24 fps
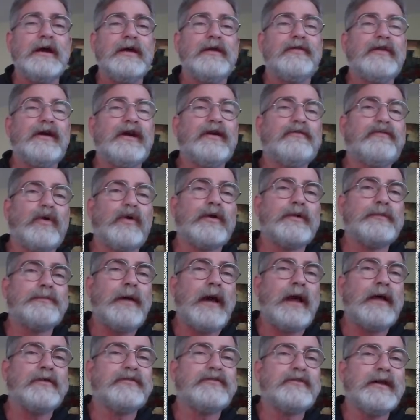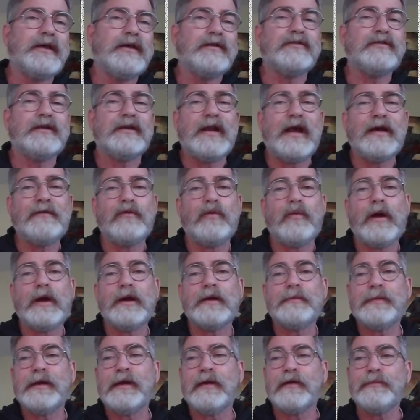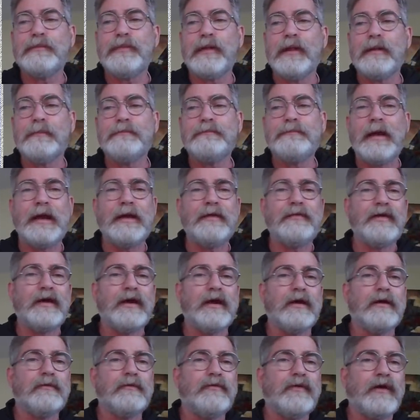Therefore, the Palestinians didn't have a way to be able to pay their,